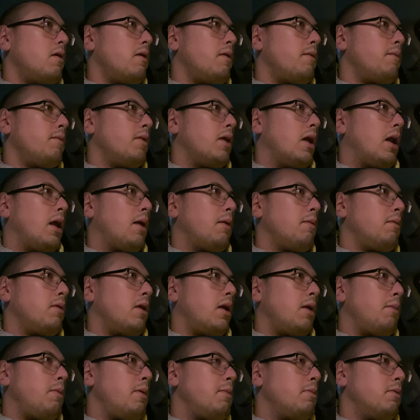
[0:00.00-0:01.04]

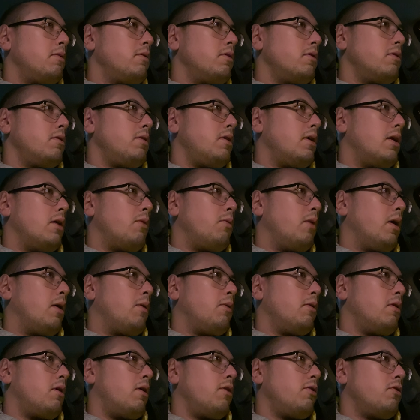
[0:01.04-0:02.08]
letting people just get away
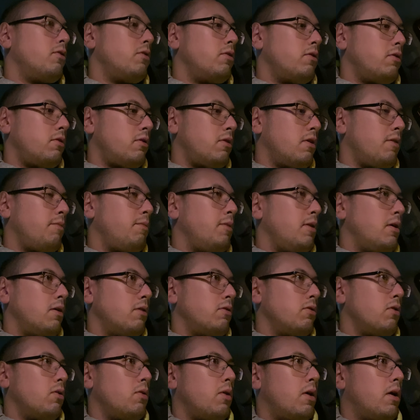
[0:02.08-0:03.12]
with all sorts of stuff because,
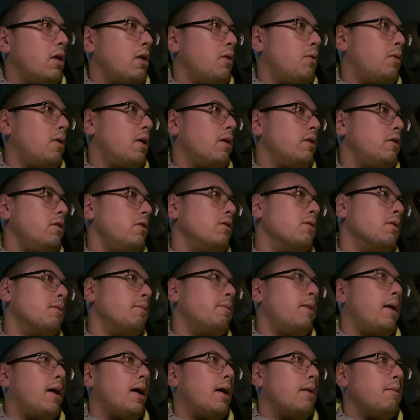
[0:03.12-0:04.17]
oh, otherwise you're a
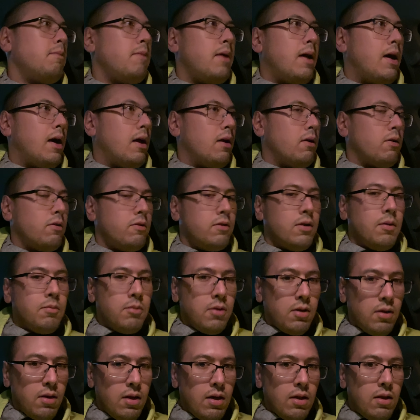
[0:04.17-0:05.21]
bad man or
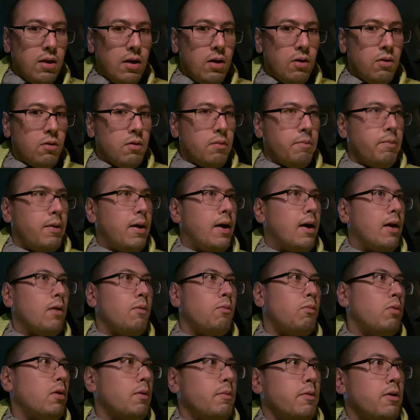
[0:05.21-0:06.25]
something like that, or a
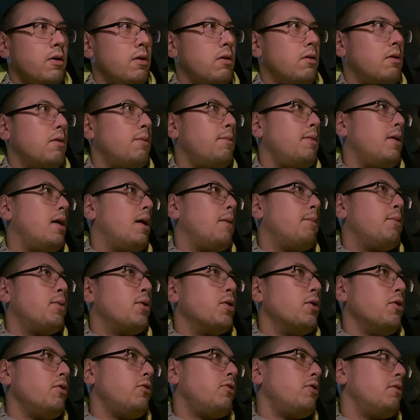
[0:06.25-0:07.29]
bad woman or a bad
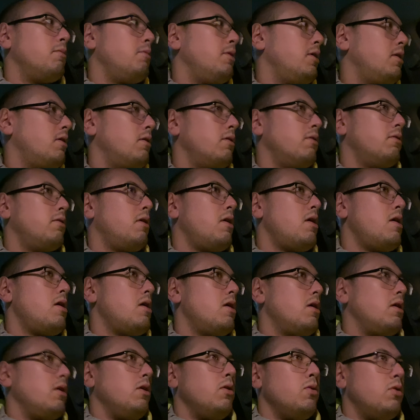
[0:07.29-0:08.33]
person because
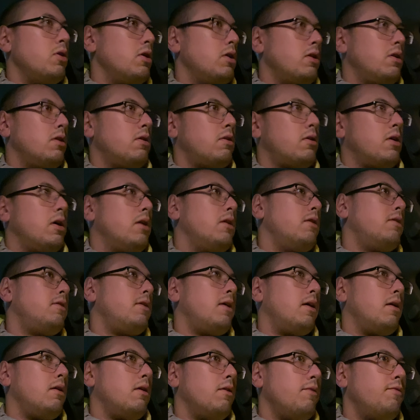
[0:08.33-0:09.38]
you didn't decide to
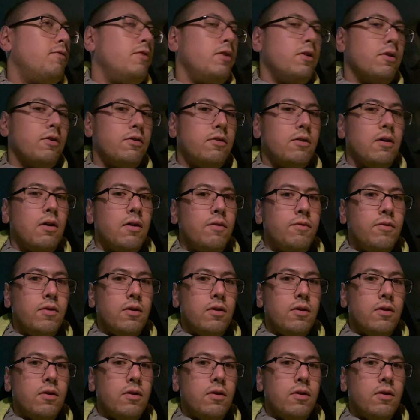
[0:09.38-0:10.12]
stand up for yourself,